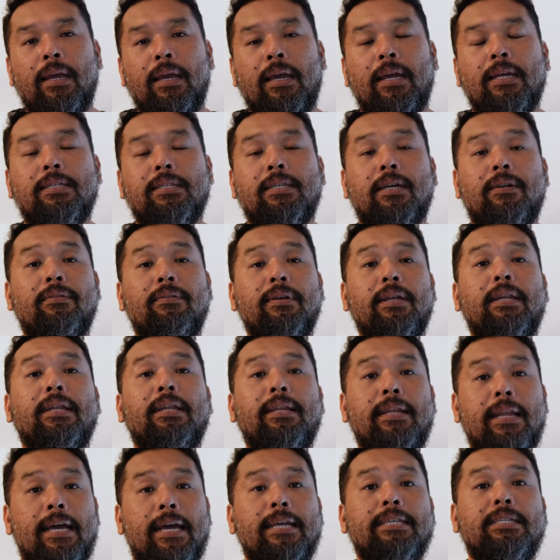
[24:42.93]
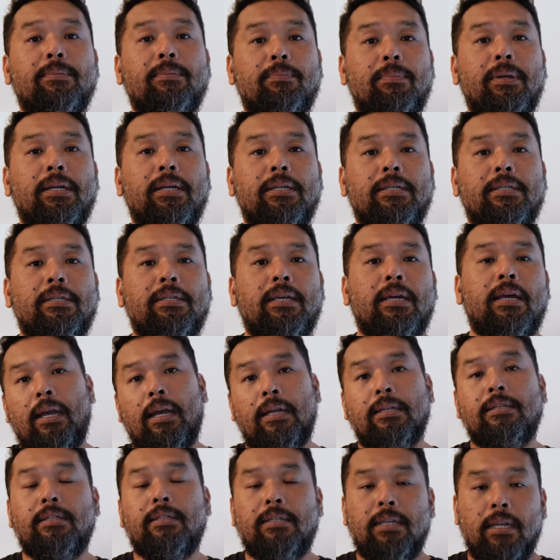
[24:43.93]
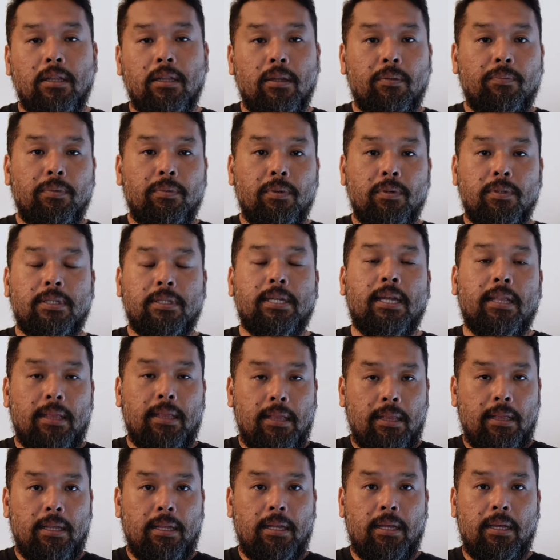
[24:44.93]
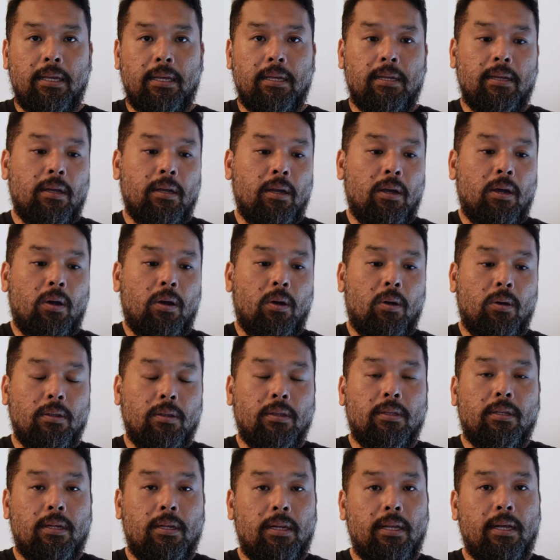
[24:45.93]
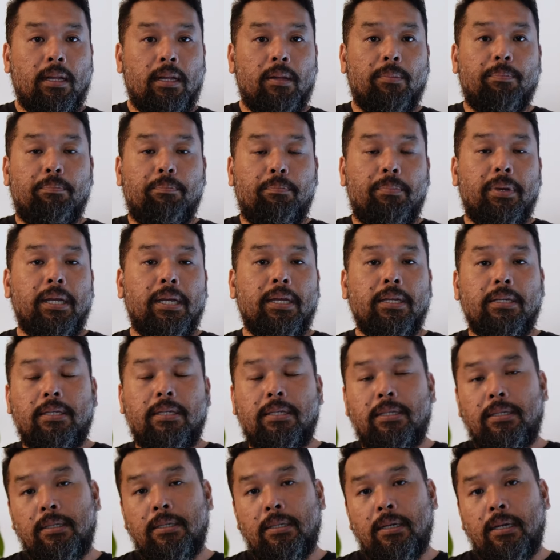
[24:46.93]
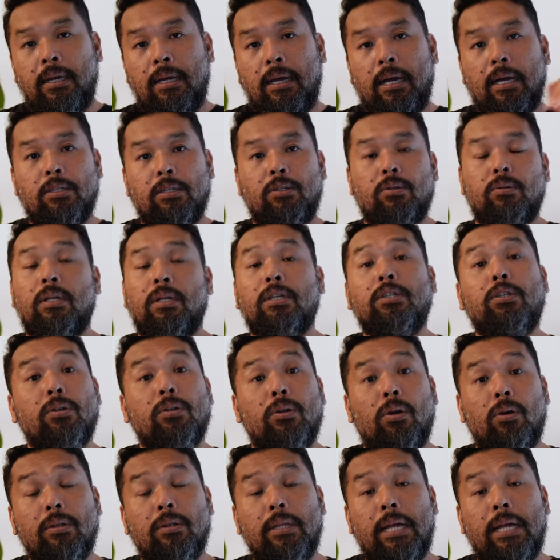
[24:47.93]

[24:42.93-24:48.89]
It's a really nice beach. Instead of you settling on the little beach as soon as you go